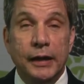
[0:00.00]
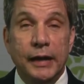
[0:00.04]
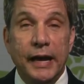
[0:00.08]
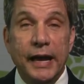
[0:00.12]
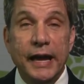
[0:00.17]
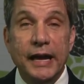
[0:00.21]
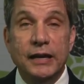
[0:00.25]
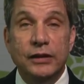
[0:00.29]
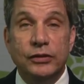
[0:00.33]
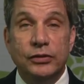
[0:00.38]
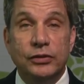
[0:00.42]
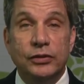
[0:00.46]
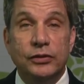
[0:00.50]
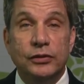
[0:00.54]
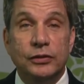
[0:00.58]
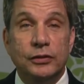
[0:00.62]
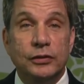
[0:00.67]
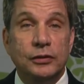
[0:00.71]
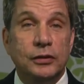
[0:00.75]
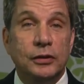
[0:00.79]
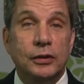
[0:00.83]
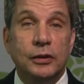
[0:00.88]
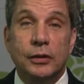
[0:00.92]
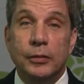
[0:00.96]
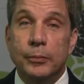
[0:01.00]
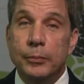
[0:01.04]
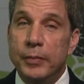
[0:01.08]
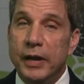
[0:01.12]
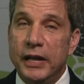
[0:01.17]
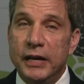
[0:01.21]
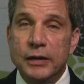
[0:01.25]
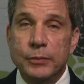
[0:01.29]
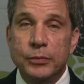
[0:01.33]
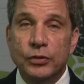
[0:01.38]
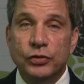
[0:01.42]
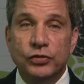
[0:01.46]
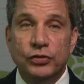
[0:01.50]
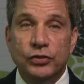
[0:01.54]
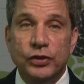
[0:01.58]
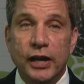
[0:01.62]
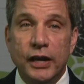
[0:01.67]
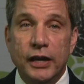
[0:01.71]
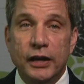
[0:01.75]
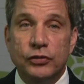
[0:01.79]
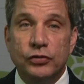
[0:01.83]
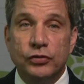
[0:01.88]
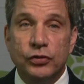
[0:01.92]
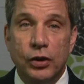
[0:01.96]
Eighth, many
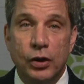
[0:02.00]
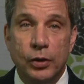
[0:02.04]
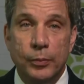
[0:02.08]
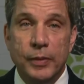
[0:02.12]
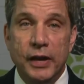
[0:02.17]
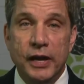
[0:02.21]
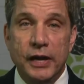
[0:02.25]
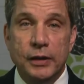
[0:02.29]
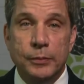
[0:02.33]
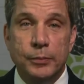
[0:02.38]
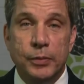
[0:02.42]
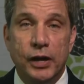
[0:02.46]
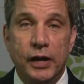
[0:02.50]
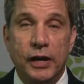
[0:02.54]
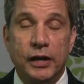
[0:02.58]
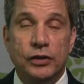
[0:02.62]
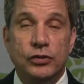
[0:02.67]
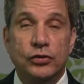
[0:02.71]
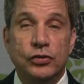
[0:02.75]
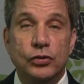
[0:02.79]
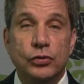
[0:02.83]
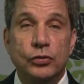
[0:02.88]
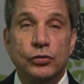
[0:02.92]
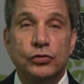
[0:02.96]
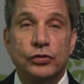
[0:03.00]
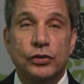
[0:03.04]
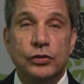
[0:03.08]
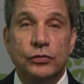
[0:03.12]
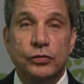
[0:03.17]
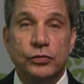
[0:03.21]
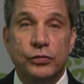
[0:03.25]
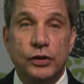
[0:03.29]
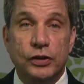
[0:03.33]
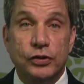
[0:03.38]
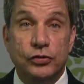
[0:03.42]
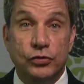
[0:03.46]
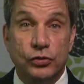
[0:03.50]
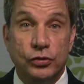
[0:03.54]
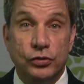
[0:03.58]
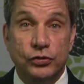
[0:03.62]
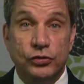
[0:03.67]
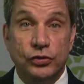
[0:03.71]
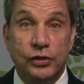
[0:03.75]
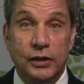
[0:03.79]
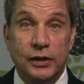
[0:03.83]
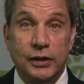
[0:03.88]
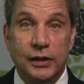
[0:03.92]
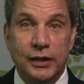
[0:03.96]
mistakes are made by accused
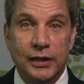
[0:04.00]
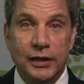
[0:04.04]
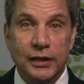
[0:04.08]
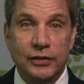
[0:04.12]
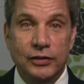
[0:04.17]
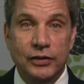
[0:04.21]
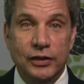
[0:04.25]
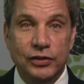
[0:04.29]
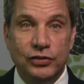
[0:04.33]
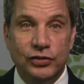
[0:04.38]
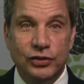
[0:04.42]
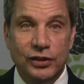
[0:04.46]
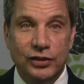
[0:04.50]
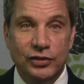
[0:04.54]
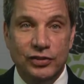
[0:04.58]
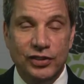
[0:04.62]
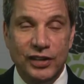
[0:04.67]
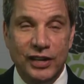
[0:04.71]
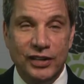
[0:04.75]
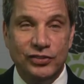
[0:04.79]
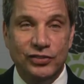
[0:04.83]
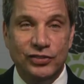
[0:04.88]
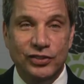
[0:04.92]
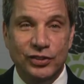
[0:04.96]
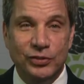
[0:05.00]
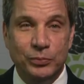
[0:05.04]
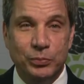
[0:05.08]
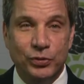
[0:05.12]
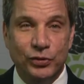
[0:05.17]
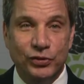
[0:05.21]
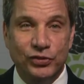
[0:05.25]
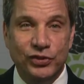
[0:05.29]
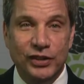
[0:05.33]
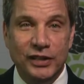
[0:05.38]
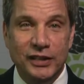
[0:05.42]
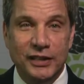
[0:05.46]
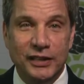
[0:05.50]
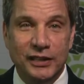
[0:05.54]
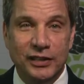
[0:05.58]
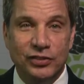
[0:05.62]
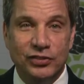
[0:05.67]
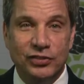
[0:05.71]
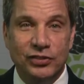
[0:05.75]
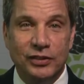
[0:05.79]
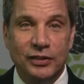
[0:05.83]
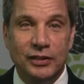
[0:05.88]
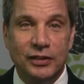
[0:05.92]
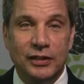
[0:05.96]
infringers in these contested
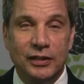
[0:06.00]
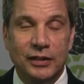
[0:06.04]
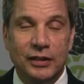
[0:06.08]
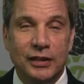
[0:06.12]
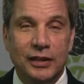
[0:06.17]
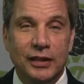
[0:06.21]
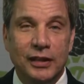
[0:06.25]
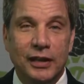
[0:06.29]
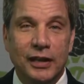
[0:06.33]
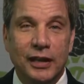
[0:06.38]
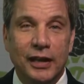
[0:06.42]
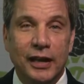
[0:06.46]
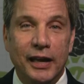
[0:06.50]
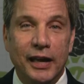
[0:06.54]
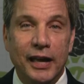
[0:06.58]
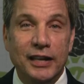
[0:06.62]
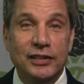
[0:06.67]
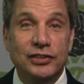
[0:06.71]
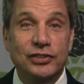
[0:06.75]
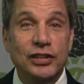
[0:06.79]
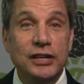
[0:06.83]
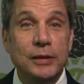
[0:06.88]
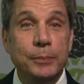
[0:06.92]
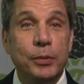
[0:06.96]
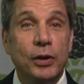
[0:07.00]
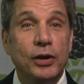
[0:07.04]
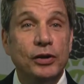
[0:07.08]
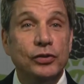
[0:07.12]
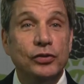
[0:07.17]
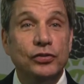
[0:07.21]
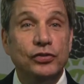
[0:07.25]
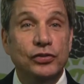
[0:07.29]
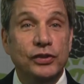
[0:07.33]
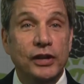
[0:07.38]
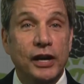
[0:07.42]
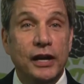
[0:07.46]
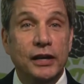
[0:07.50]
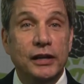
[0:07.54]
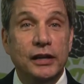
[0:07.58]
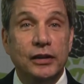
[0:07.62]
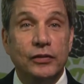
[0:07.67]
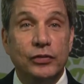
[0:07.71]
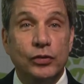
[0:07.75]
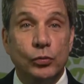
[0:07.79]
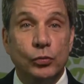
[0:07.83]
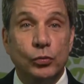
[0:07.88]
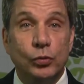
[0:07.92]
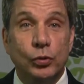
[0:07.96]
proceedings. A deep understanding
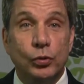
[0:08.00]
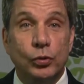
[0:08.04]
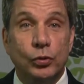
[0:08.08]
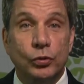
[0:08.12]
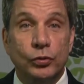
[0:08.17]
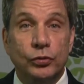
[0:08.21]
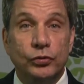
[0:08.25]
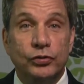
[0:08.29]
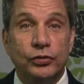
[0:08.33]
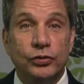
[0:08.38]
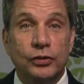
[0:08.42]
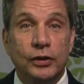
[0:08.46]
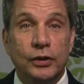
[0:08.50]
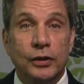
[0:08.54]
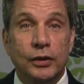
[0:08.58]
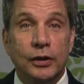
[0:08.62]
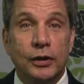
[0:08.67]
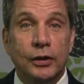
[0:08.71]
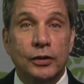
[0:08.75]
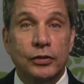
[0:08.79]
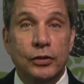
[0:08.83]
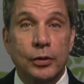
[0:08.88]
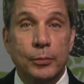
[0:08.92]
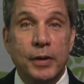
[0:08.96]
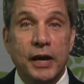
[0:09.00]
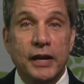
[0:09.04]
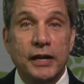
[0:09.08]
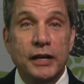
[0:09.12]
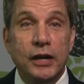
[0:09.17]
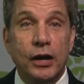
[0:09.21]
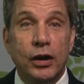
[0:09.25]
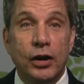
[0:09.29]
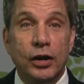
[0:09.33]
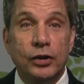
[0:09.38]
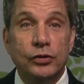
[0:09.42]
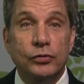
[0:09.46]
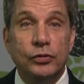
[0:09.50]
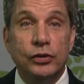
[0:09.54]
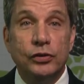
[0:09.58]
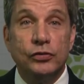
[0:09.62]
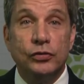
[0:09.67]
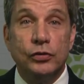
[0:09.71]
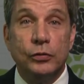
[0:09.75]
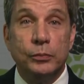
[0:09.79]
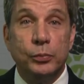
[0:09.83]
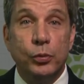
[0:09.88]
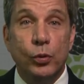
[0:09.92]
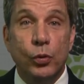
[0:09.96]
of the rules, the many
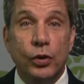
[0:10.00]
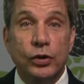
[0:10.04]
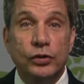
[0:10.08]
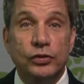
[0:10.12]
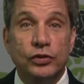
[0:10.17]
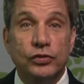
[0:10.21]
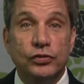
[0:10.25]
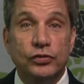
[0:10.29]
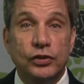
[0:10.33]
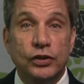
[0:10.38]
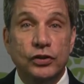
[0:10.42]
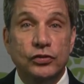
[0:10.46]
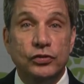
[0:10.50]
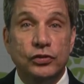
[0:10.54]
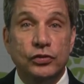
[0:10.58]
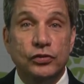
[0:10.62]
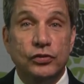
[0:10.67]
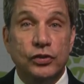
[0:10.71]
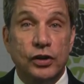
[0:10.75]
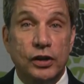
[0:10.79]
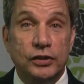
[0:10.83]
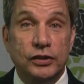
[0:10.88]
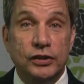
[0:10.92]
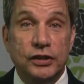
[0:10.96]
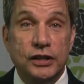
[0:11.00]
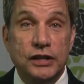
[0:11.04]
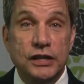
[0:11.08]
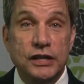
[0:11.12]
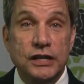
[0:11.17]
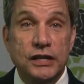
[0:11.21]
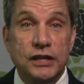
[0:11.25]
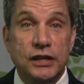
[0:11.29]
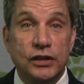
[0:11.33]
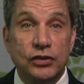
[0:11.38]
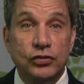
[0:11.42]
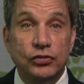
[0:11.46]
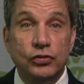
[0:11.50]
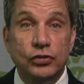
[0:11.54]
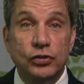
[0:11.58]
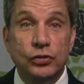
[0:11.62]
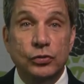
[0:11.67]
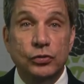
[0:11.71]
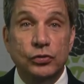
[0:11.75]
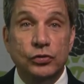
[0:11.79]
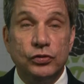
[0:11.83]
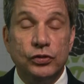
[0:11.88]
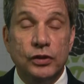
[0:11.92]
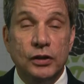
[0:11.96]
hundreds of board decisions on key
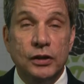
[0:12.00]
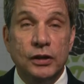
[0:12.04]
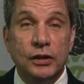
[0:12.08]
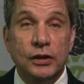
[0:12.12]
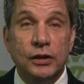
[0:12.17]
issues,